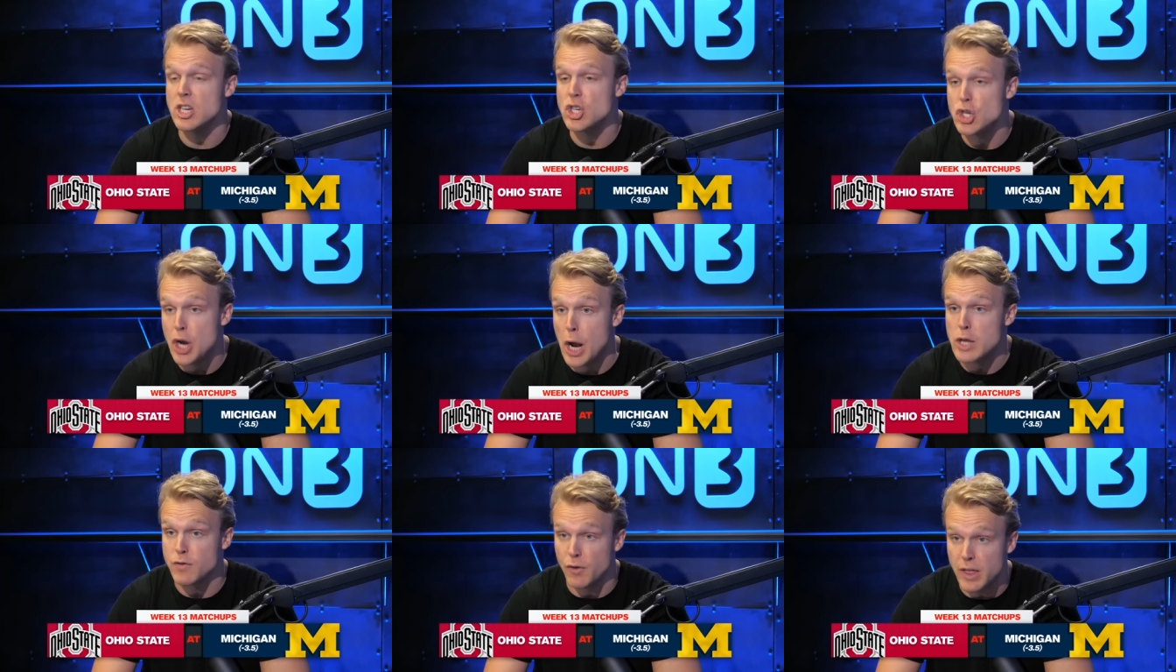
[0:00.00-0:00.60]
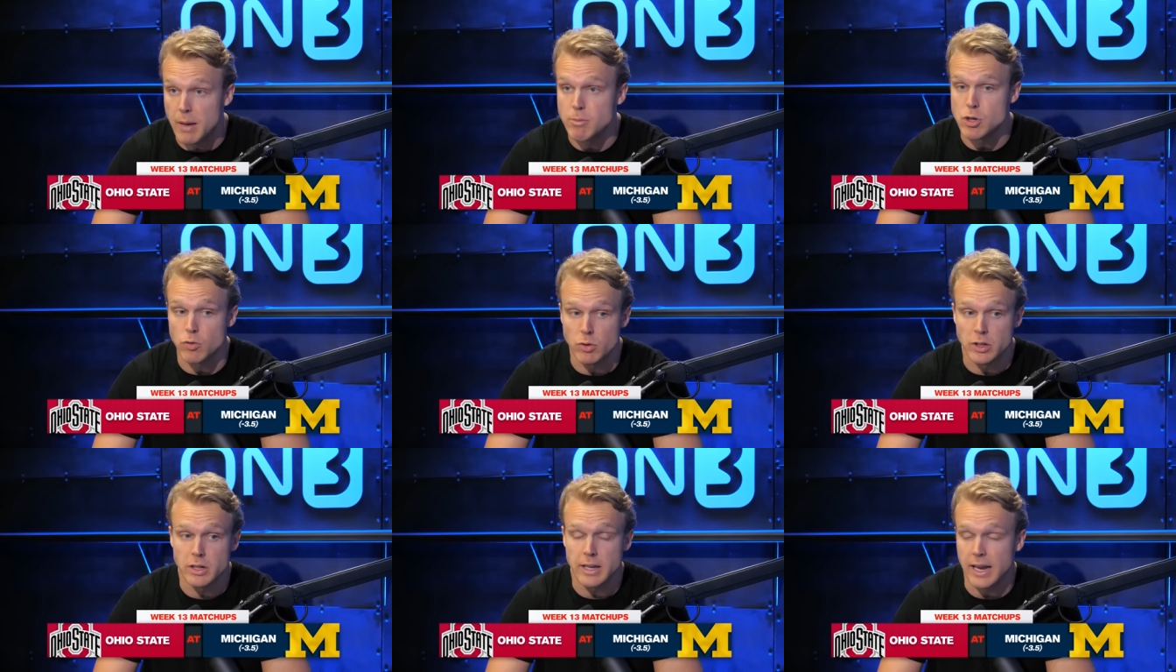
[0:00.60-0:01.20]
chance for them to
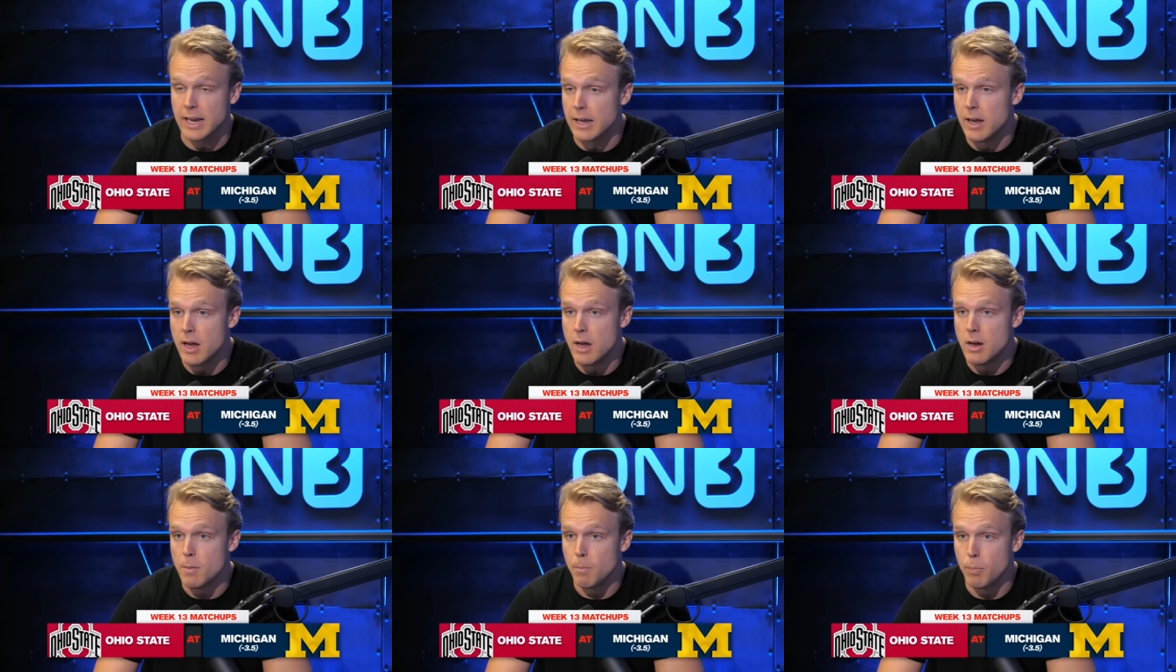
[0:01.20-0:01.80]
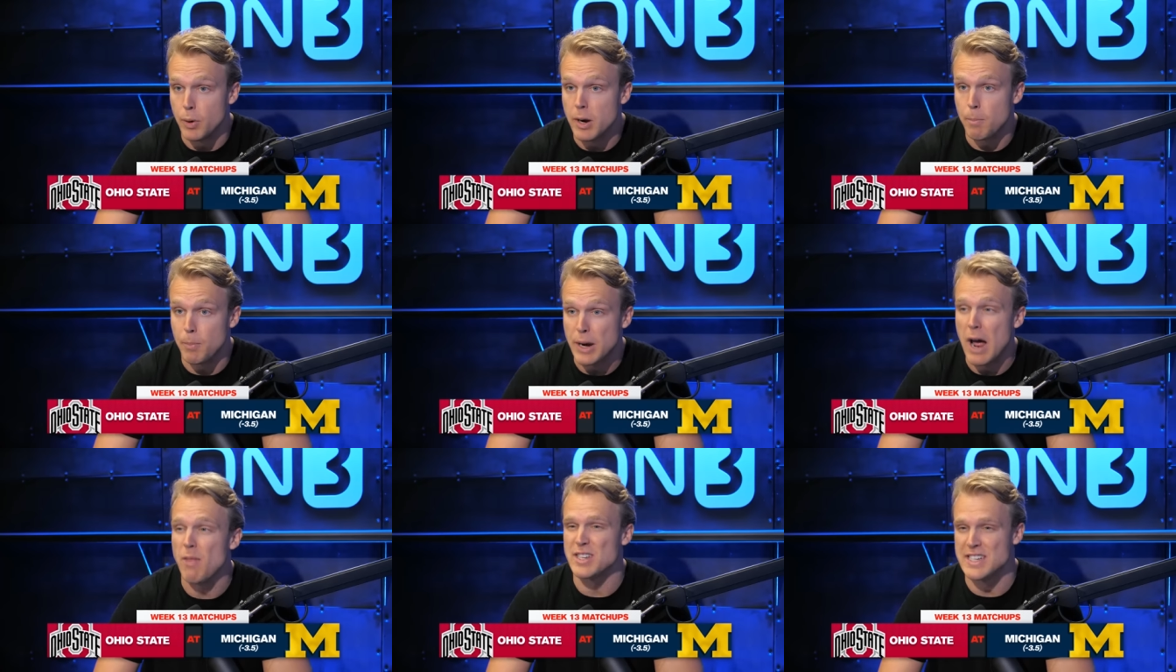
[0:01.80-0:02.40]
really, like, put it, put
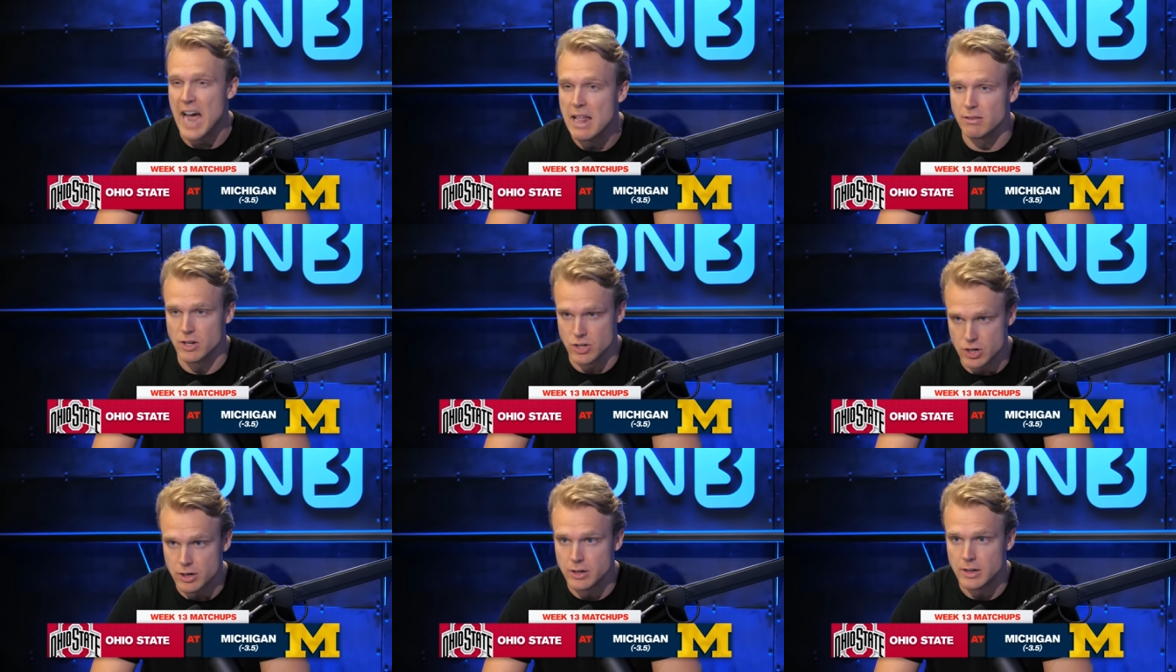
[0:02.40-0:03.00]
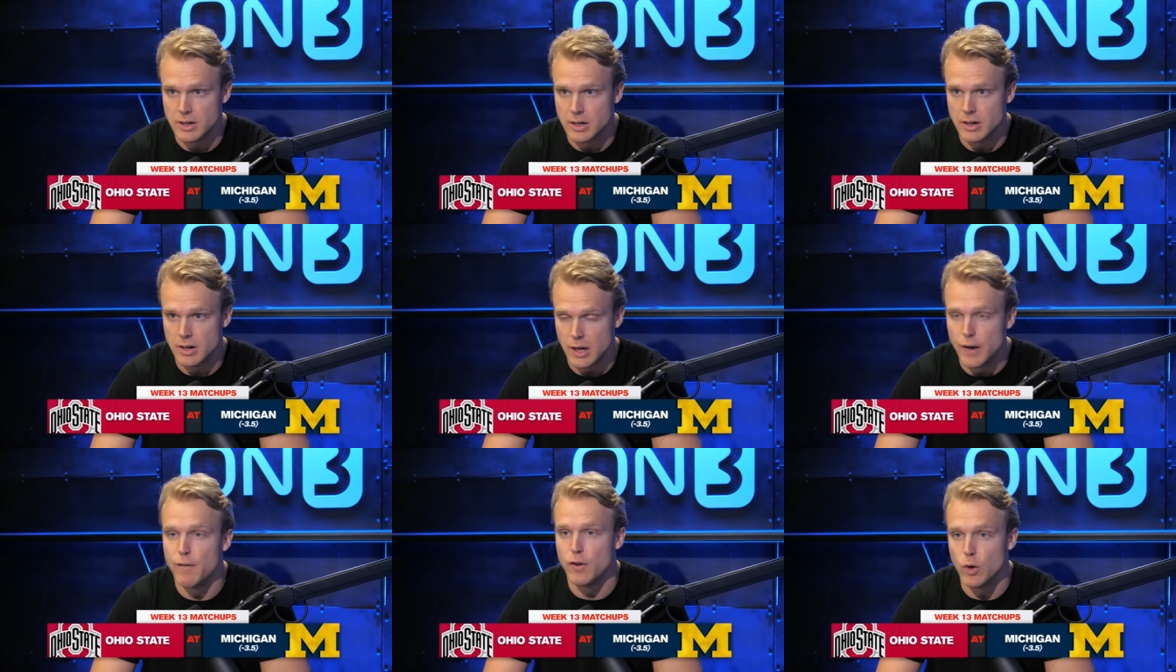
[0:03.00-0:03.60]
out the silencer,
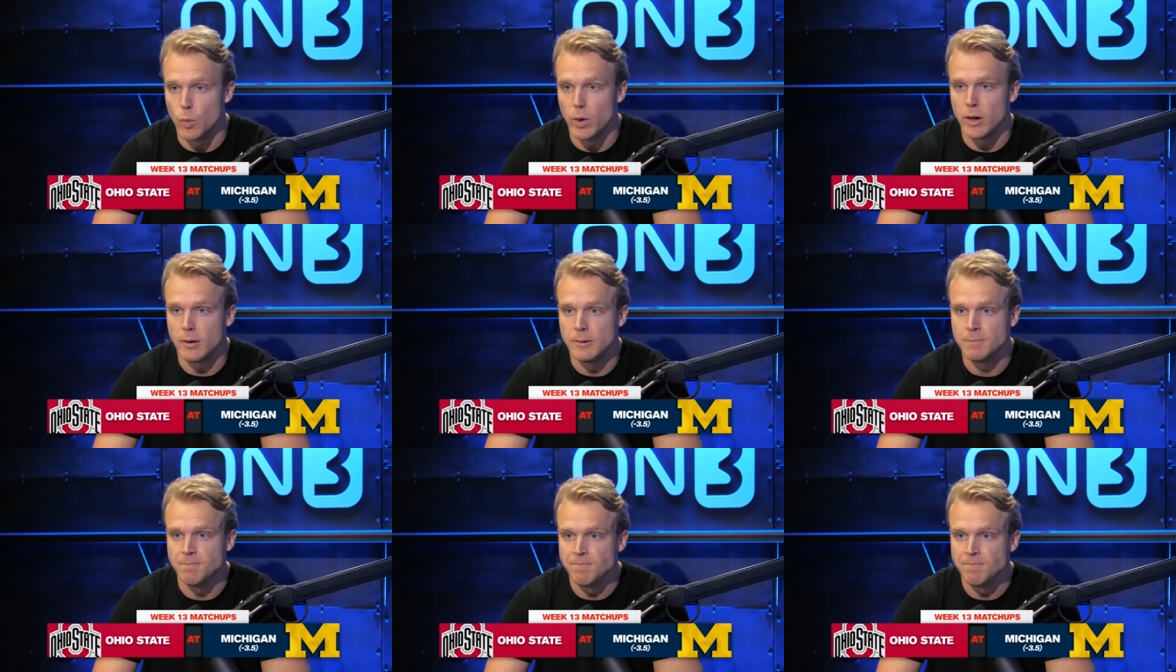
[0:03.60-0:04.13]
if you will.